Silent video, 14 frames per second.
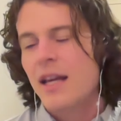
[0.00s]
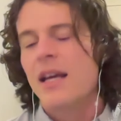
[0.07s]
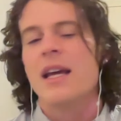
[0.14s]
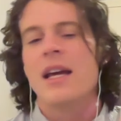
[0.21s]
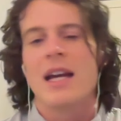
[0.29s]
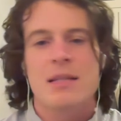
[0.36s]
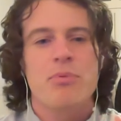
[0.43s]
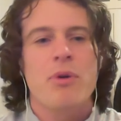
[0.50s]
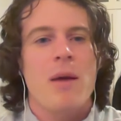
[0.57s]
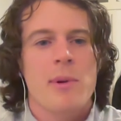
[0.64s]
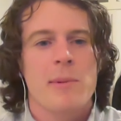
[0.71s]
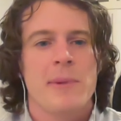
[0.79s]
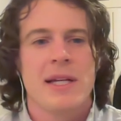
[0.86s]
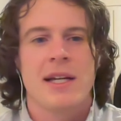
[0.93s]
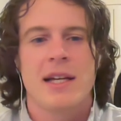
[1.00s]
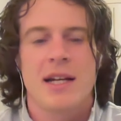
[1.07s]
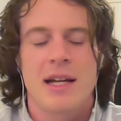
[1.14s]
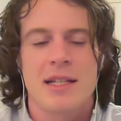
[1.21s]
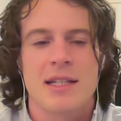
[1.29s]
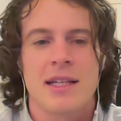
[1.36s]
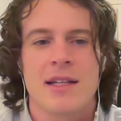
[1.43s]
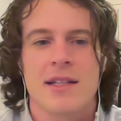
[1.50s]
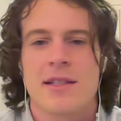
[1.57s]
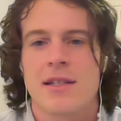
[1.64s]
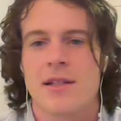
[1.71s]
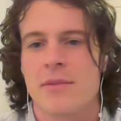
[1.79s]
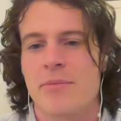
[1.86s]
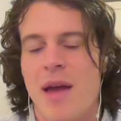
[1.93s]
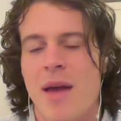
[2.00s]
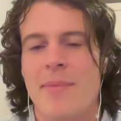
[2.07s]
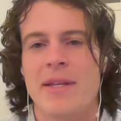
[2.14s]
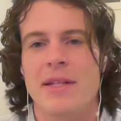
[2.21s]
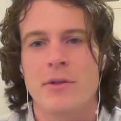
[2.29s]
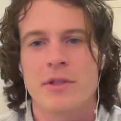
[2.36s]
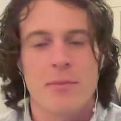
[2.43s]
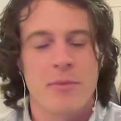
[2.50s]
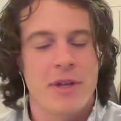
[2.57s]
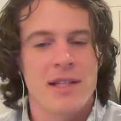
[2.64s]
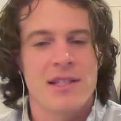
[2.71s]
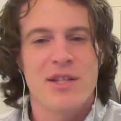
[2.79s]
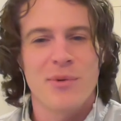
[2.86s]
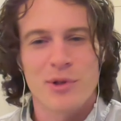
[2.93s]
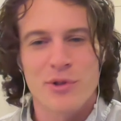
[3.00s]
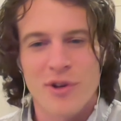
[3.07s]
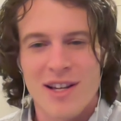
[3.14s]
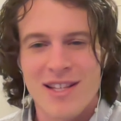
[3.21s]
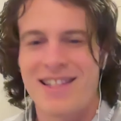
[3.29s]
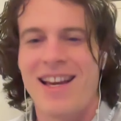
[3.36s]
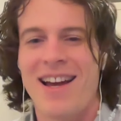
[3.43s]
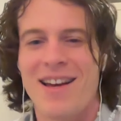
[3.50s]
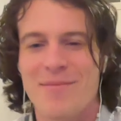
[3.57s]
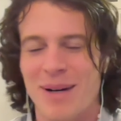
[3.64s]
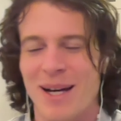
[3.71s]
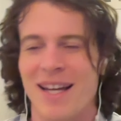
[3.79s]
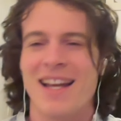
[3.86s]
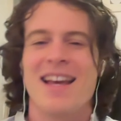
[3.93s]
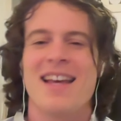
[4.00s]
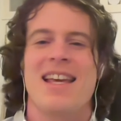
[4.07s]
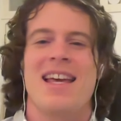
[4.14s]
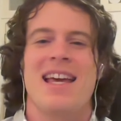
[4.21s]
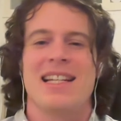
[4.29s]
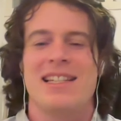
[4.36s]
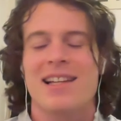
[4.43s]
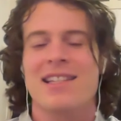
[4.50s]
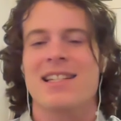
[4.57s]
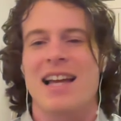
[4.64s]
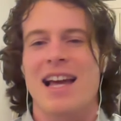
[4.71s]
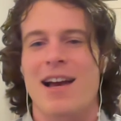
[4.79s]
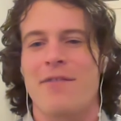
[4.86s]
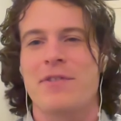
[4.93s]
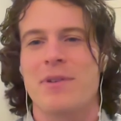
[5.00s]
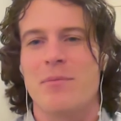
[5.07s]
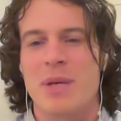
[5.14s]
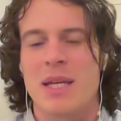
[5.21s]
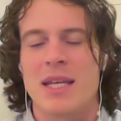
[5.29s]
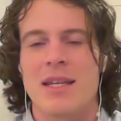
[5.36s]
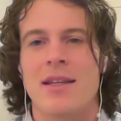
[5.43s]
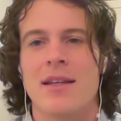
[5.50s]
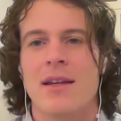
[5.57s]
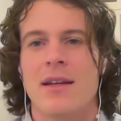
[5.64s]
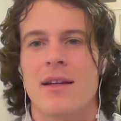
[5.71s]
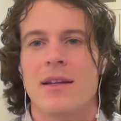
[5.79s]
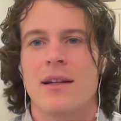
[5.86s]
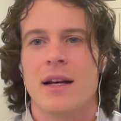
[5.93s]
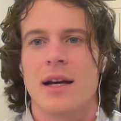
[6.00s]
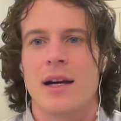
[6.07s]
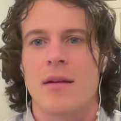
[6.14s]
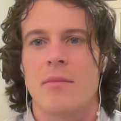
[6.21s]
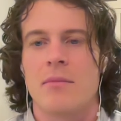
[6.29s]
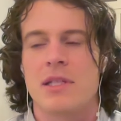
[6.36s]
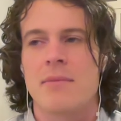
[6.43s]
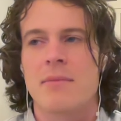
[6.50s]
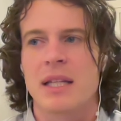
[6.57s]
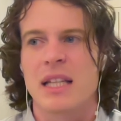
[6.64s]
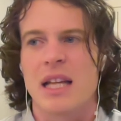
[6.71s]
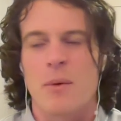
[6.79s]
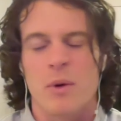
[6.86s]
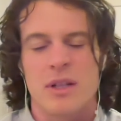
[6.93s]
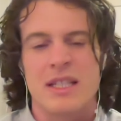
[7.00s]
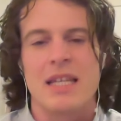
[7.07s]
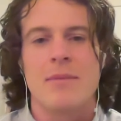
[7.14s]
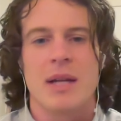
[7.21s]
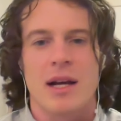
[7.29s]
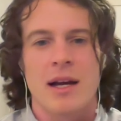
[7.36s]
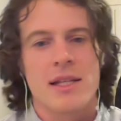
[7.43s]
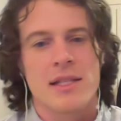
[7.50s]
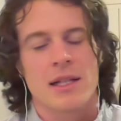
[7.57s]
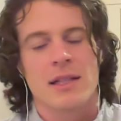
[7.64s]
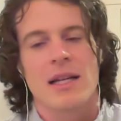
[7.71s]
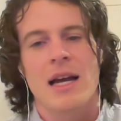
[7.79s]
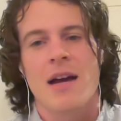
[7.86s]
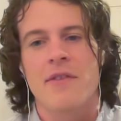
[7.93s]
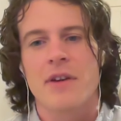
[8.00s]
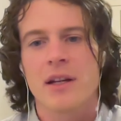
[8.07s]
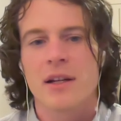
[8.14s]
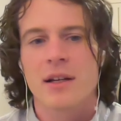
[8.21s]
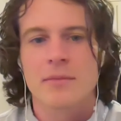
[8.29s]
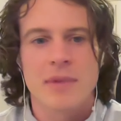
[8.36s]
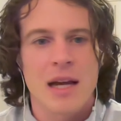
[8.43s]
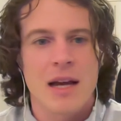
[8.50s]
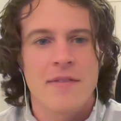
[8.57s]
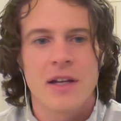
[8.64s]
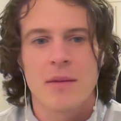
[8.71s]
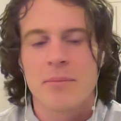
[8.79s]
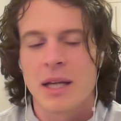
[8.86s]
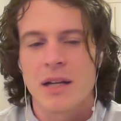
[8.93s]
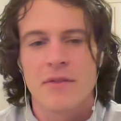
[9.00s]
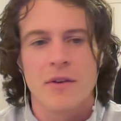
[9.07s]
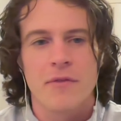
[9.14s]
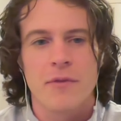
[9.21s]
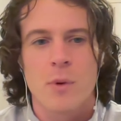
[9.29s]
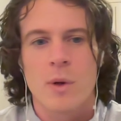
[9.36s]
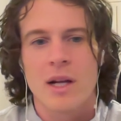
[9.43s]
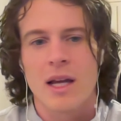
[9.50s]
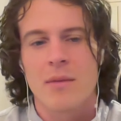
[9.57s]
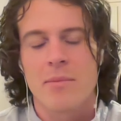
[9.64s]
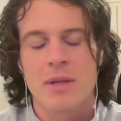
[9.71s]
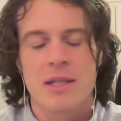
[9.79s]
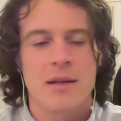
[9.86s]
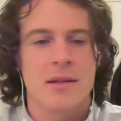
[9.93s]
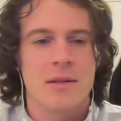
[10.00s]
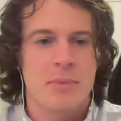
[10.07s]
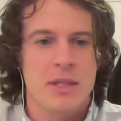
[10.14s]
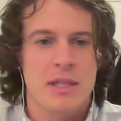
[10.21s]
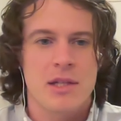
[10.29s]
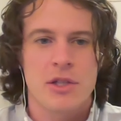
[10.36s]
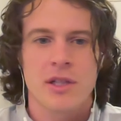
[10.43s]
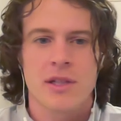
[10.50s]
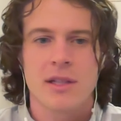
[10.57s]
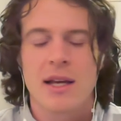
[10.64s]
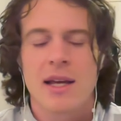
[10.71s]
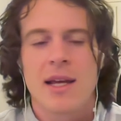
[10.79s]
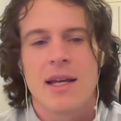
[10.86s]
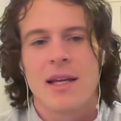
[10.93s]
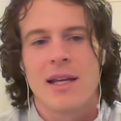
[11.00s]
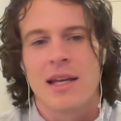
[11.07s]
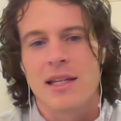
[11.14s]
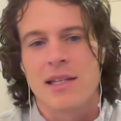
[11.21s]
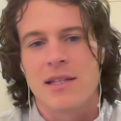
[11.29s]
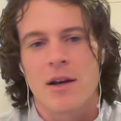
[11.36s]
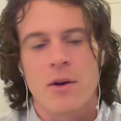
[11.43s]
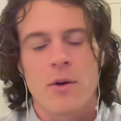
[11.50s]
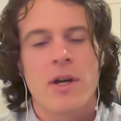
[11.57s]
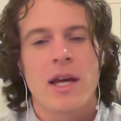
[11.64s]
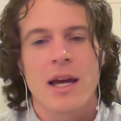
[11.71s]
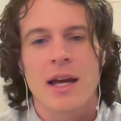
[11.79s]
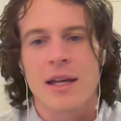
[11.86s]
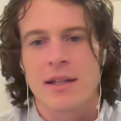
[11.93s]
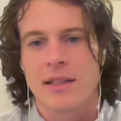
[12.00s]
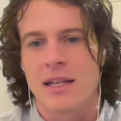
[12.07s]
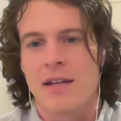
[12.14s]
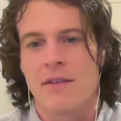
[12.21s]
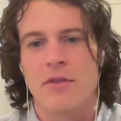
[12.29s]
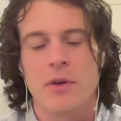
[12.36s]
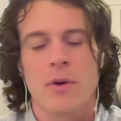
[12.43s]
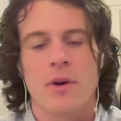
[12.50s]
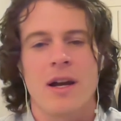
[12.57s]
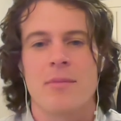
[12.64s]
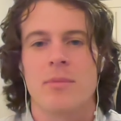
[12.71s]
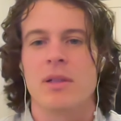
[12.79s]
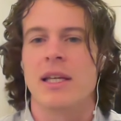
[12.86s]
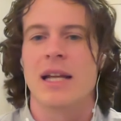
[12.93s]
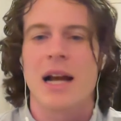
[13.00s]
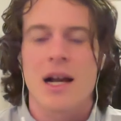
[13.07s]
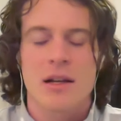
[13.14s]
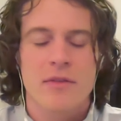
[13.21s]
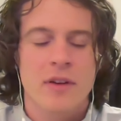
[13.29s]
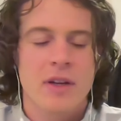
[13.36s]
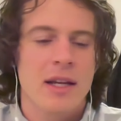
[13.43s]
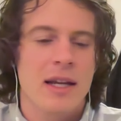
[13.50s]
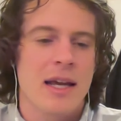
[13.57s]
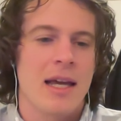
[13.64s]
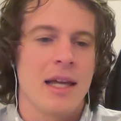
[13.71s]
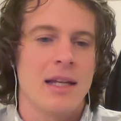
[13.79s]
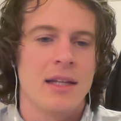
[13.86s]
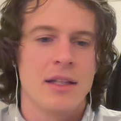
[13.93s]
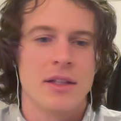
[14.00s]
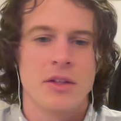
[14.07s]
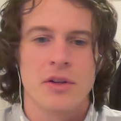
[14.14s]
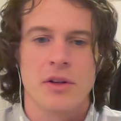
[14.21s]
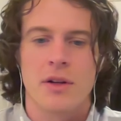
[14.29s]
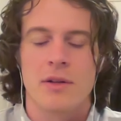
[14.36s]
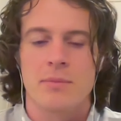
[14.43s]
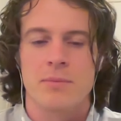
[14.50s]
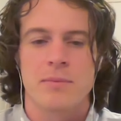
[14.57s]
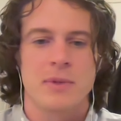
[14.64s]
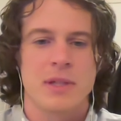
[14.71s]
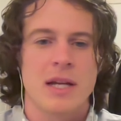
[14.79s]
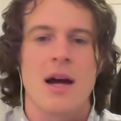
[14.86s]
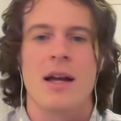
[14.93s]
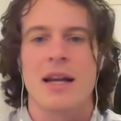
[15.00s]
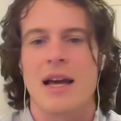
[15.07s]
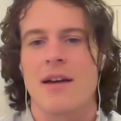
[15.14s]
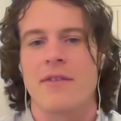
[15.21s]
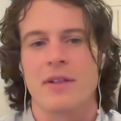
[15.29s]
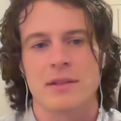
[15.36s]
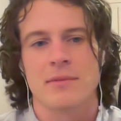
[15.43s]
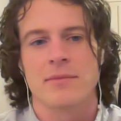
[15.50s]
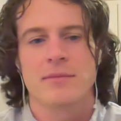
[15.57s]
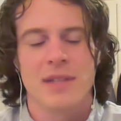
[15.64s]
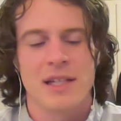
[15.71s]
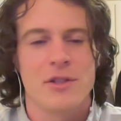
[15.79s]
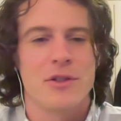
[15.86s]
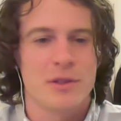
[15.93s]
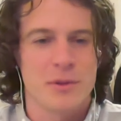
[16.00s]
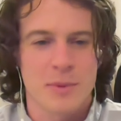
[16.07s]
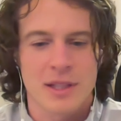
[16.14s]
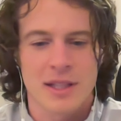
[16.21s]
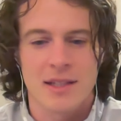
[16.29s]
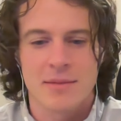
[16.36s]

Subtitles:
it's probably a good idea to maybe do some things to address that, but it doesn't have to be something that we're demonizing. Having a bit of a forward head position is okay if you are able to get out of it and you're not having issues with it.